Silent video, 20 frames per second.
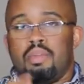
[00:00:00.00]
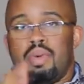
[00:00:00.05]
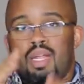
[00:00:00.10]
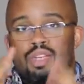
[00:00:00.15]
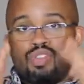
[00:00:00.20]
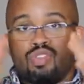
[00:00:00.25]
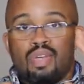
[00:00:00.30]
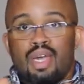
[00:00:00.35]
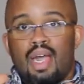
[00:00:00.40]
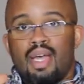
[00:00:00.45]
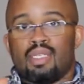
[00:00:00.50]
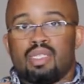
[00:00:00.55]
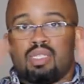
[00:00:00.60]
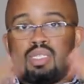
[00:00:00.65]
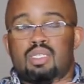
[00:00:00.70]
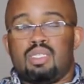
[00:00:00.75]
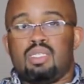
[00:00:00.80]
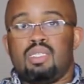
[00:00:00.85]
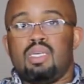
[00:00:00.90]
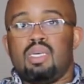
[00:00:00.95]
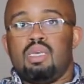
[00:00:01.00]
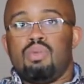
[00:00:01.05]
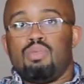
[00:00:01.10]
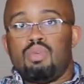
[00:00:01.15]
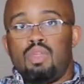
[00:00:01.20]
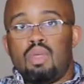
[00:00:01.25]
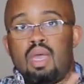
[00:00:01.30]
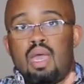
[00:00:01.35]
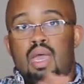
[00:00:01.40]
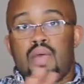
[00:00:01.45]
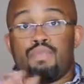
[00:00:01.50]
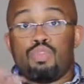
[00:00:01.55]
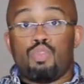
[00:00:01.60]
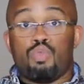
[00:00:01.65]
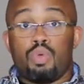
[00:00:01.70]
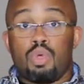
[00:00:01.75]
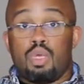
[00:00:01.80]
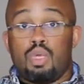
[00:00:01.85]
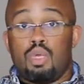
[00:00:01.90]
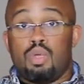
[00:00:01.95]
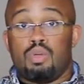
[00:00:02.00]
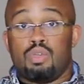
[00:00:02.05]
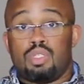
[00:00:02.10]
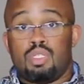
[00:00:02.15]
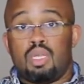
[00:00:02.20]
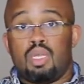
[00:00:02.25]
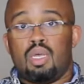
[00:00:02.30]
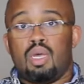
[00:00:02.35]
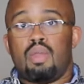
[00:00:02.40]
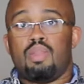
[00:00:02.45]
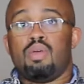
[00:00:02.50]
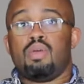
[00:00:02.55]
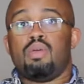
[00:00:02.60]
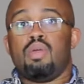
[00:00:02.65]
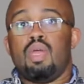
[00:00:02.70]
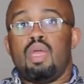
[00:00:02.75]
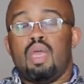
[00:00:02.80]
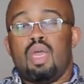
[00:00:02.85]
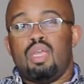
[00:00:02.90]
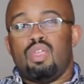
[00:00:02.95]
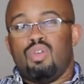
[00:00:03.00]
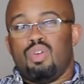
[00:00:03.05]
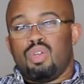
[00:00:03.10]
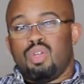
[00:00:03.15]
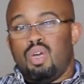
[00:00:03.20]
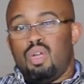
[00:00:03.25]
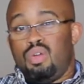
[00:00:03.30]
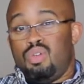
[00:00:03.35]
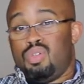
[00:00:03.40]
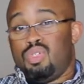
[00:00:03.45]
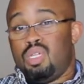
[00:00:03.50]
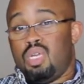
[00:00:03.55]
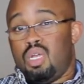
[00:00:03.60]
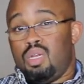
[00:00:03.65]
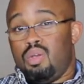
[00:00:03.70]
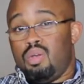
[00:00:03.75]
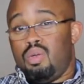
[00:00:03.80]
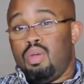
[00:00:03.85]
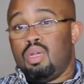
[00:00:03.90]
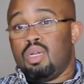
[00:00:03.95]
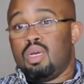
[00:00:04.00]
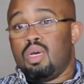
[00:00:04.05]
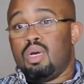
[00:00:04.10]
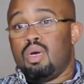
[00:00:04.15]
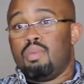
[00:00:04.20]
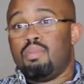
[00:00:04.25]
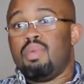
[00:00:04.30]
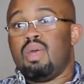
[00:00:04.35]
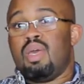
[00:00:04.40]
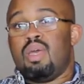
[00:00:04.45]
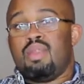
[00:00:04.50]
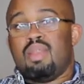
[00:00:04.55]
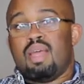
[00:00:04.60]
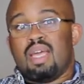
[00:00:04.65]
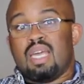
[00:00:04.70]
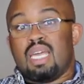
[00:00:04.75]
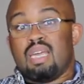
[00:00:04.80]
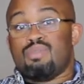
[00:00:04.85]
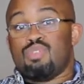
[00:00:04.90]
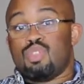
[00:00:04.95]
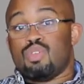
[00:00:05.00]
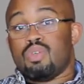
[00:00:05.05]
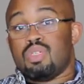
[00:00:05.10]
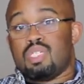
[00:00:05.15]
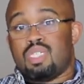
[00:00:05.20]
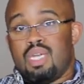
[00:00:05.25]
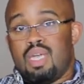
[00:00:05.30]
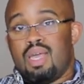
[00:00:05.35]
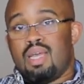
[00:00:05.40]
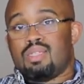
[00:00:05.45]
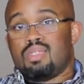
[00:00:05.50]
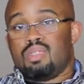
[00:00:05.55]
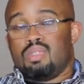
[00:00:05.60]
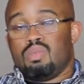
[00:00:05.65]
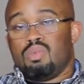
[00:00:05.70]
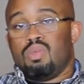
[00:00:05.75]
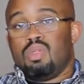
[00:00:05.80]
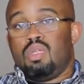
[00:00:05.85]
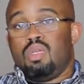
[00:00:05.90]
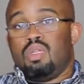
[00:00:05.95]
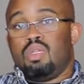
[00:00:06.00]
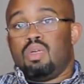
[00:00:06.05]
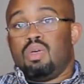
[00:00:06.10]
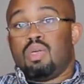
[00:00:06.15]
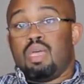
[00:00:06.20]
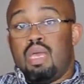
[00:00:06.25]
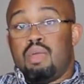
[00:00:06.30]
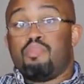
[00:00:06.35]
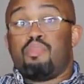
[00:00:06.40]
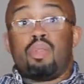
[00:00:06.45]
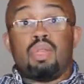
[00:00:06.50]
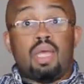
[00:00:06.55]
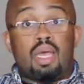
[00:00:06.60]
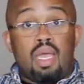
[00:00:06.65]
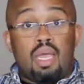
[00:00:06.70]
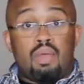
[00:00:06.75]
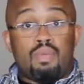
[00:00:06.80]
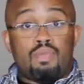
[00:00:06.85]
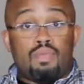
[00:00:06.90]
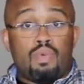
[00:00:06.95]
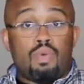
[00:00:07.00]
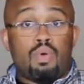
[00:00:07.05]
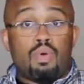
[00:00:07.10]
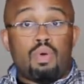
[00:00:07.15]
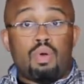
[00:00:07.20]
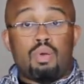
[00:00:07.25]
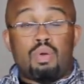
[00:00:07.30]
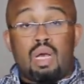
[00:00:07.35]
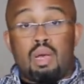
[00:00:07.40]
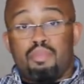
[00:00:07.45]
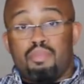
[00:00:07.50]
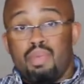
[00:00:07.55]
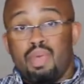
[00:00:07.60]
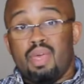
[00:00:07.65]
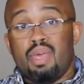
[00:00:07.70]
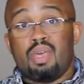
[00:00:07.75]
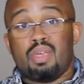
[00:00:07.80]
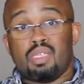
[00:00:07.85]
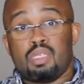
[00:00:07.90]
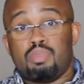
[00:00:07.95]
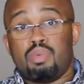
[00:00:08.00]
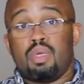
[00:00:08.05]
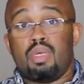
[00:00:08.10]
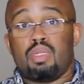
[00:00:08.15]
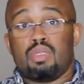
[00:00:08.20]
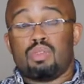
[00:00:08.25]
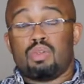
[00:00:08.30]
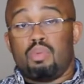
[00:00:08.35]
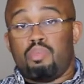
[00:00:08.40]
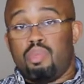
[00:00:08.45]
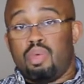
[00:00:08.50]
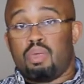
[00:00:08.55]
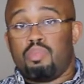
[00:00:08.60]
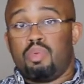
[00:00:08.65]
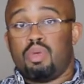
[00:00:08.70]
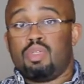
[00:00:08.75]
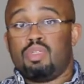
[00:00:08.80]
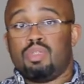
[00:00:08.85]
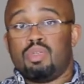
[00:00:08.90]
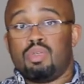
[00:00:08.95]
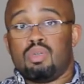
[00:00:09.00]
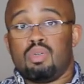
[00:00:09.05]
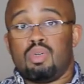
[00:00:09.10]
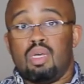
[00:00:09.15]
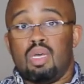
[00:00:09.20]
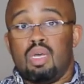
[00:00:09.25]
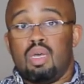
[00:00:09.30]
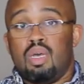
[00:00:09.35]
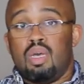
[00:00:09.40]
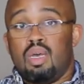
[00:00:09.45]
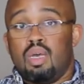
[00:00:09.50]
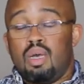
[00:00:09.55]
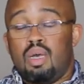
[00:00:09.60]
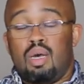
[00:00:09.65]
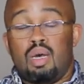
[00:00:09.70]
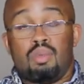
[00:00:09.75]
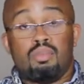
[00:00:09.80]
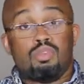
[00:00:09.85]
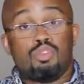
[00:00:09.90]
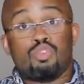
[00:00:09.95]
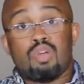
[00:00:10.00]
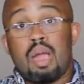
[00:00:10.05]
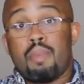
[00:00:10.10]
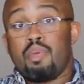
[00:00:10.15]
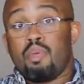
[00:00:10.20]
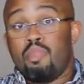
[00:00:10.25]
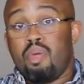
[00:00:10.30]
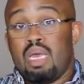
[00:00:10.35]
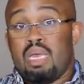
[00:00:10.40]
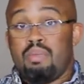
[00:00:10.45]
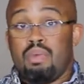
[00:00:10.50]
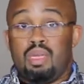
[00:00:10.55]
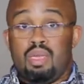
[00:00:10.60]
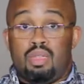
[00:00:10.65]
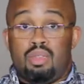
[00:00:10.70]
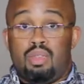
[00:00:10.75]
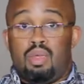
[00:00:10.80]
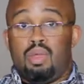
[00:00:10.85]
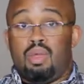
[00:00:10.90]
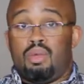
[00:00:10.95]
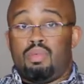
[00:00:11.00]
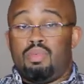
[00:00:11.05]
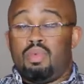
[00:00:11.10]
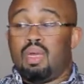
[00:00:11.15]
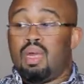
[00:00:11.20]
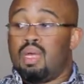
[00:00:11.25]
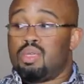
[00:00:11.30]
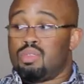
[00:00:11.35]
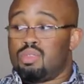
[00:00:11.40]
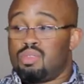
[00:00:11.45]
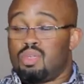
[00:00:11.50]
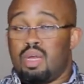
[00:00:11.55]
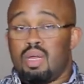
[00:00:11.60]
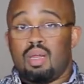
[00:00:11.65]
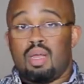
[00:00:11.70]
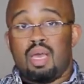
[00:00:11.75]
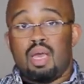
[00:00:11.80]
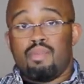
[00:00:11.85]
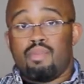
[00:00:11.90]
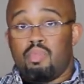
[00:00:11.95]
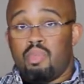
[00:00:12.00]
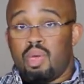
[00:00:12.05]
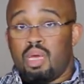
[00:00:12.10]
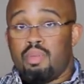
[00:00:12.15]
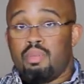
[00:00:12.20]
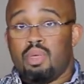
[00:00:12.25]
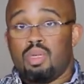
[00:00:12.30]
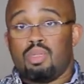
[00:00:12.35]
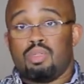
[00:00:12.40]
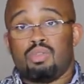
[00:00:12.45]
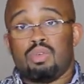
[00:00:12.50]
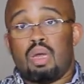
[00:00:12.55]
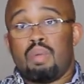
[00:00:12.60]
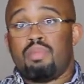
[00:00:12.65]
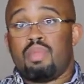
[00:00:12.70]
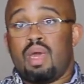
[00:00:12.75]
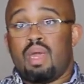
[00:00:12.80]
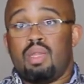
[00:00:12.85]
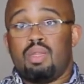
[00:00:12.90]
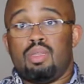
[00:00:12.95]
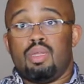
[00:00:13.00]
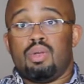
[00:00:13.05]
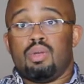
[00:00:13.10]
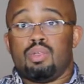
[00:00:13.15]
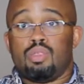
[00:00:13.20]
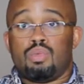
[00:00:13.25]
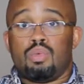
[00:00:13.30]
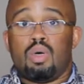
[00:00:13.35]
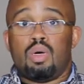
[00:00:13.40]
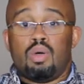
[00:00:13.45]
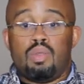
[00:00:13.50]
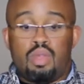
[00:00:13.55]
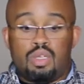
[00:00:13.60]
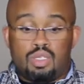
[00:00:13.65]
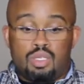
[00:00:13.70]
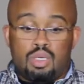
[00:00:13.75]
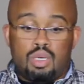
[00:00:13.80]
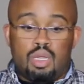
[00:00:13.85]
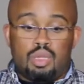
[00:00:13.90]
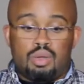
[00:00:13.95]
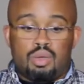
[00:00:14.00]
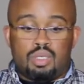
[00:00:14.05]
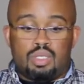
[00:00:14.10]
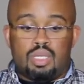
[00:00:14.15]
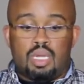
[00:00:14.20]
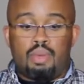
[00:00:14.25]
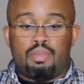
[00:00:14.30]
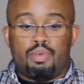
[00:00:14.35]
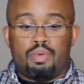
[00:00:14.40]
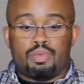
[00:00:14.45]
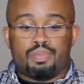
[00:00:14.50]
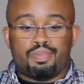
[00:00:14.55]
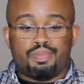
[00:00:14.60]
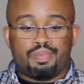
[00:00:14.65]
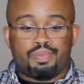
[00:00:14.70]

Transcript: But as you guys can see, when you have 3 years together and you can understand your income, that gives you a chance to really look and plan for a big expense or a big picture. Drop a baby in there. If you guys are trying to have a baby, drop that in there as well. That's another example.